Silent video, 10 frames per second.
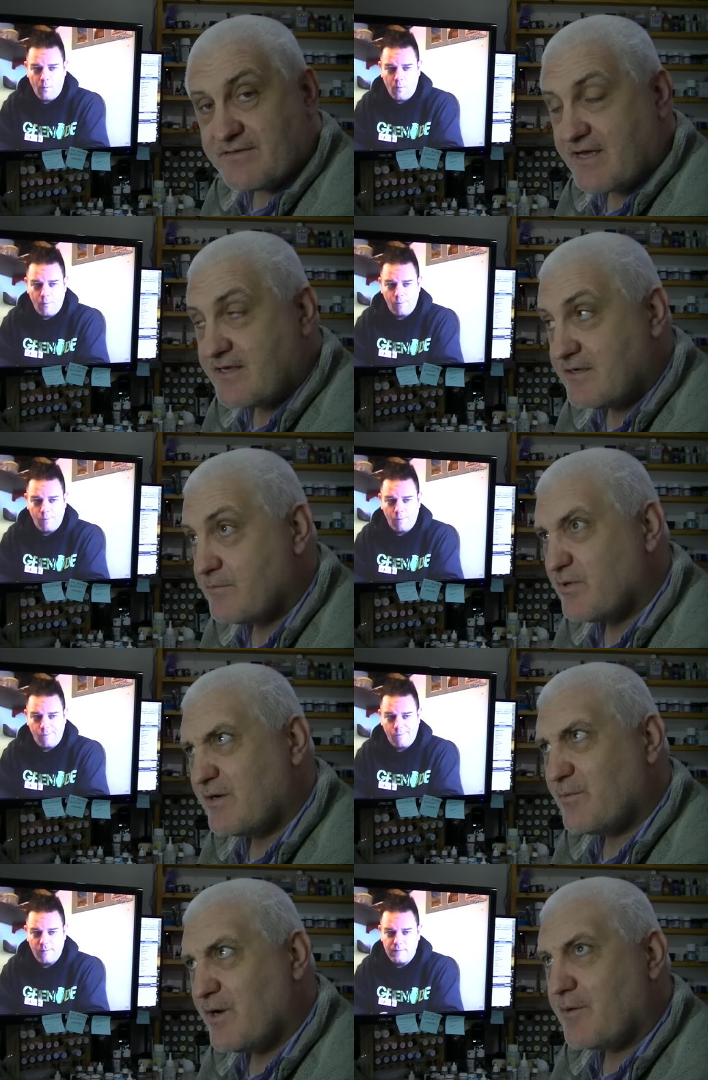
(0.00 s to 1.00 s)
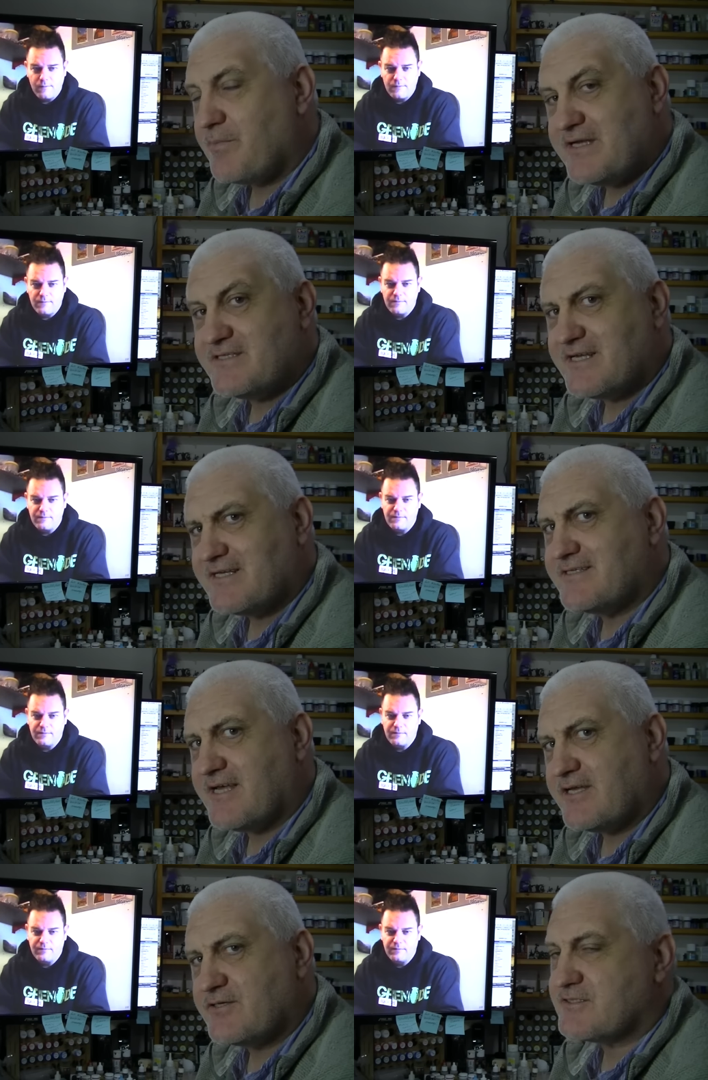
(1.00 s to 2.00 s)
Speaker 1: a day, but we are painting in a
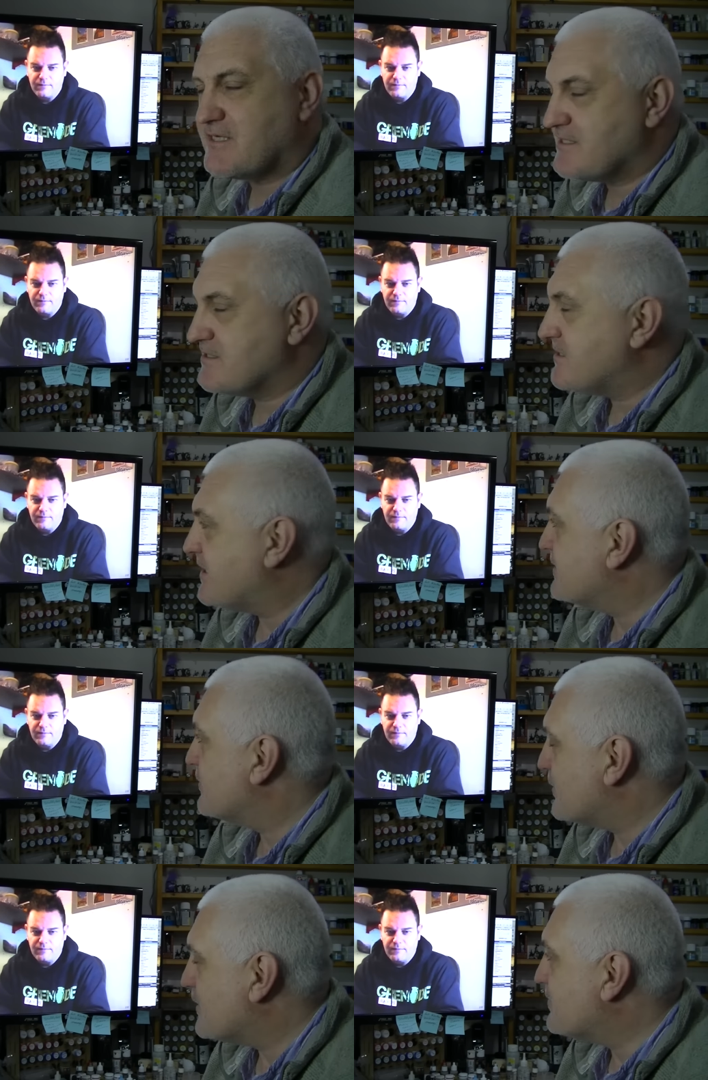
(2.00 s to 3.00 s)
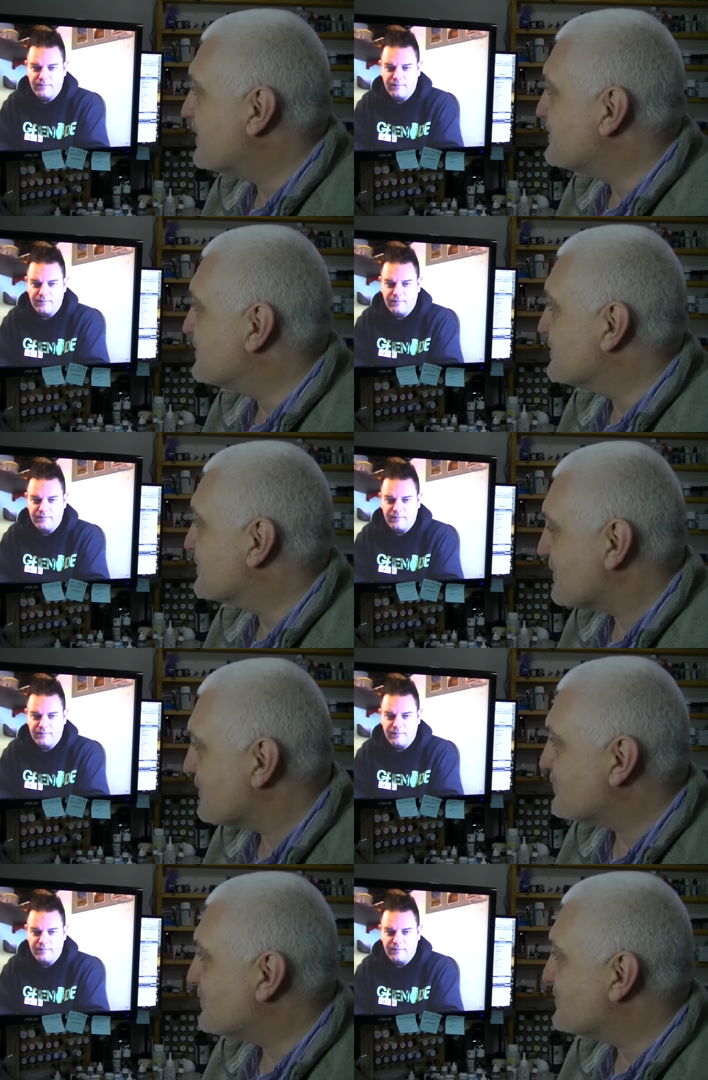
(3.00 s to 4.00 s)
day because it is a day and we are painting, so
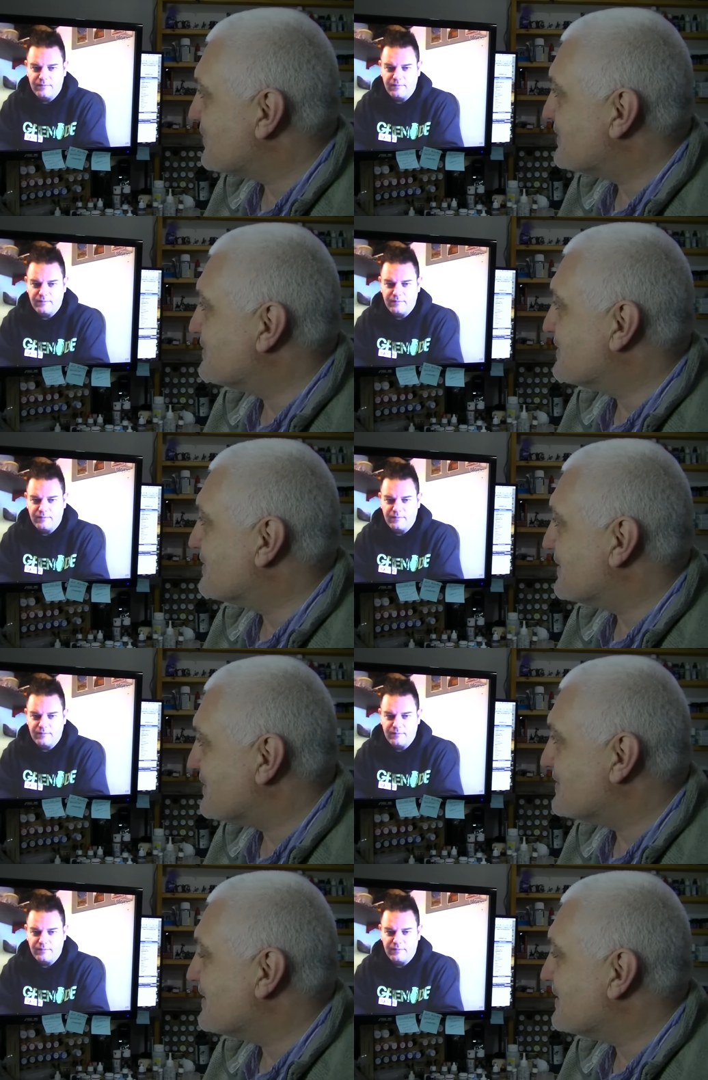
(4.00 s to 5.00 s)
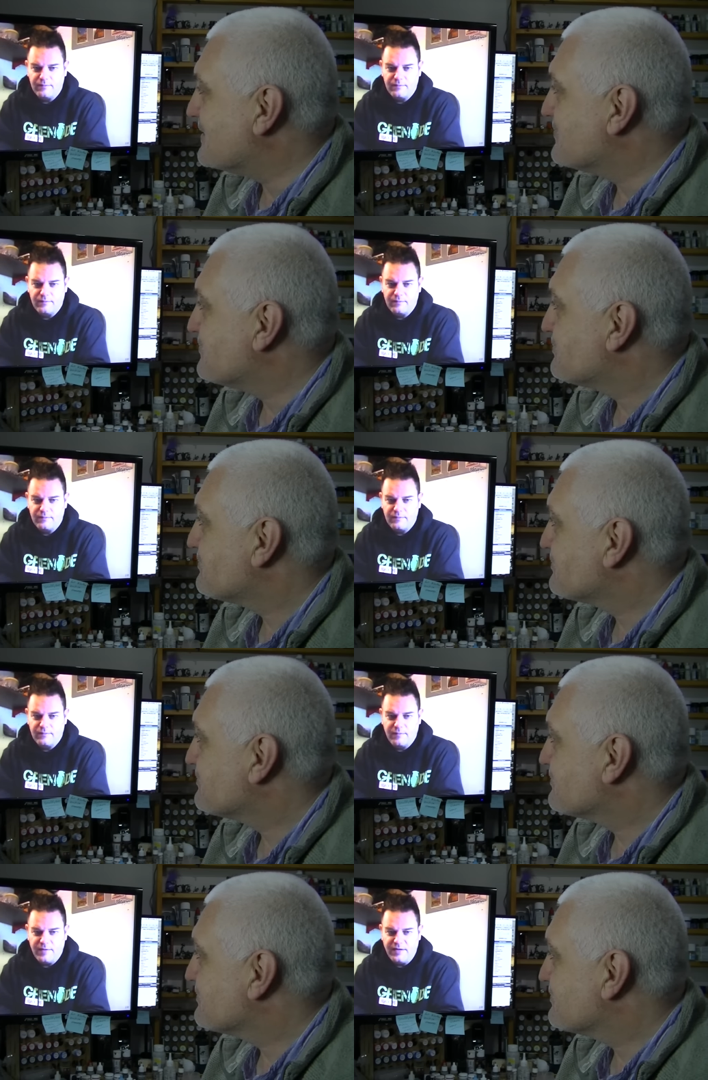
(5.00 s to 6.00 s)
therefore it's painting in a day.
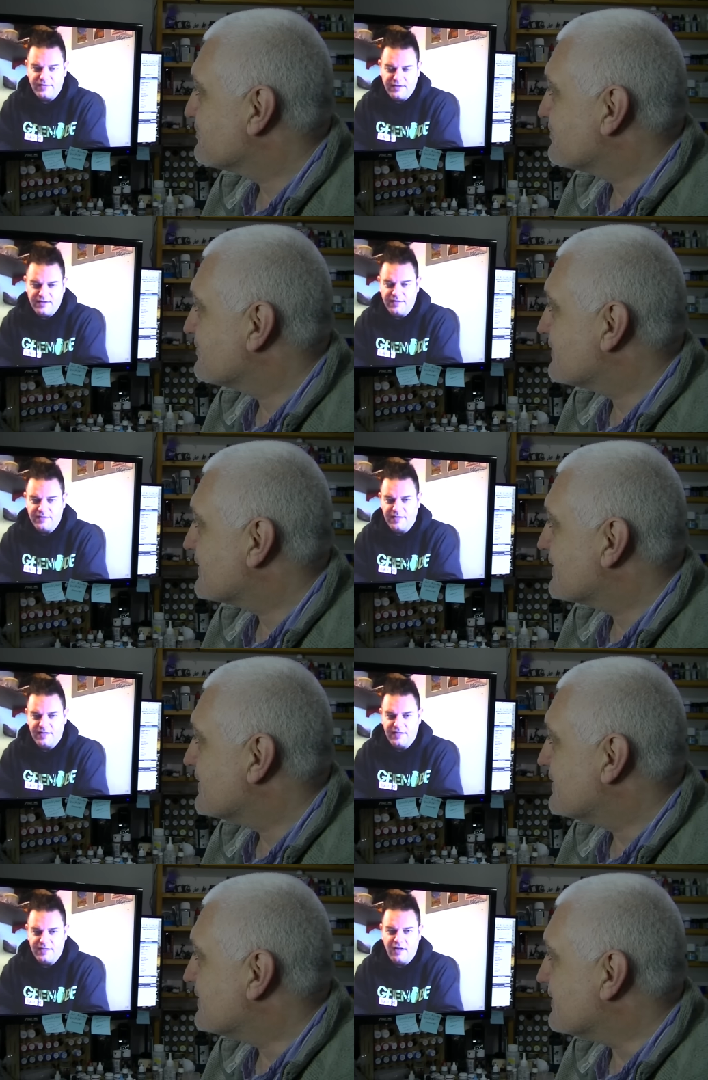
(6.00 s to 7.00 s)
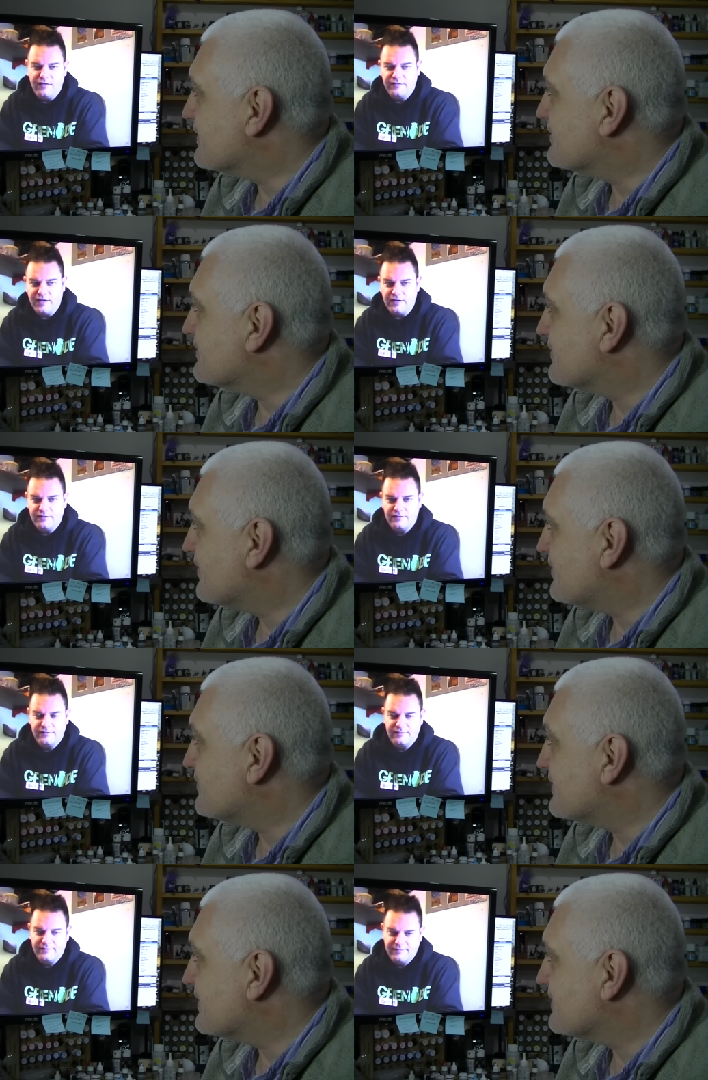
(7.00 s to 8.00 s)
Speaker 2: Painting in a day, half.
Speaker 1: Yeah,
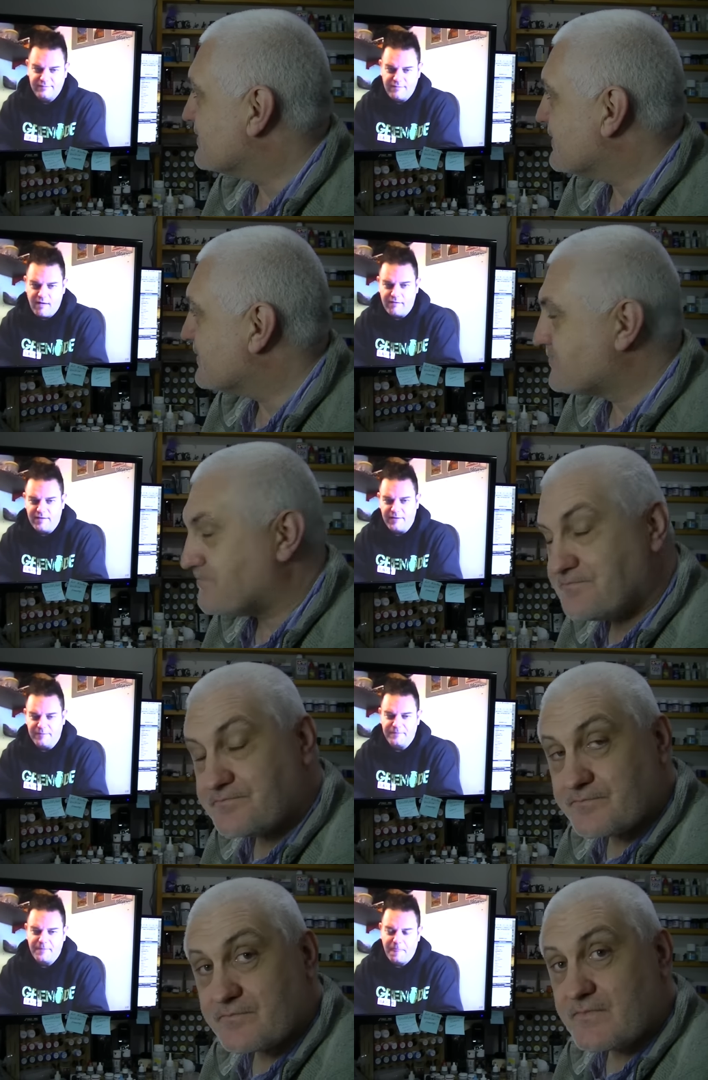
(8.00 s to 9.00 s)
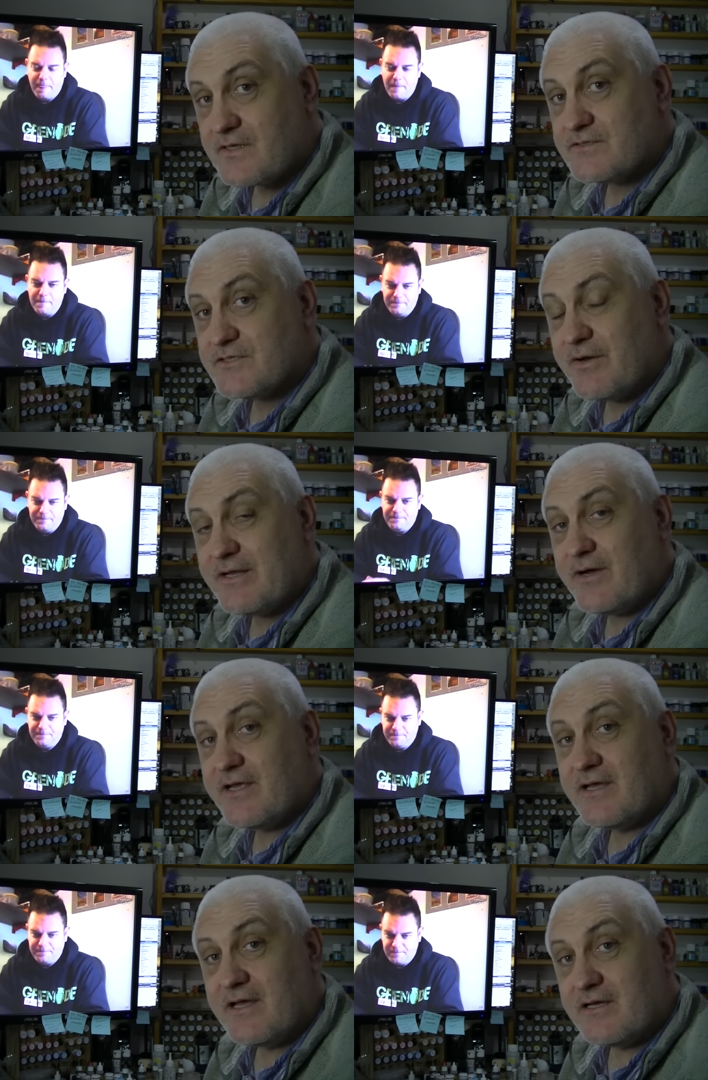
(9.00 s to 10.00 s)
half a day, yeah. So
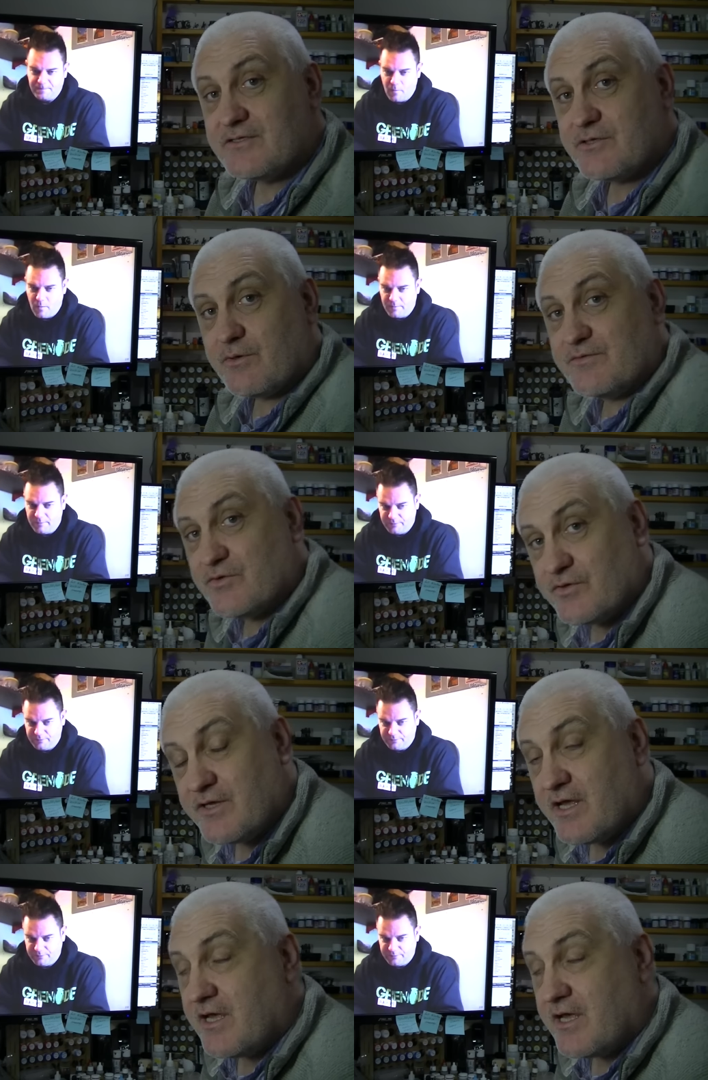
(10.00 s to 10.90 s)
anyway, show you what we've done.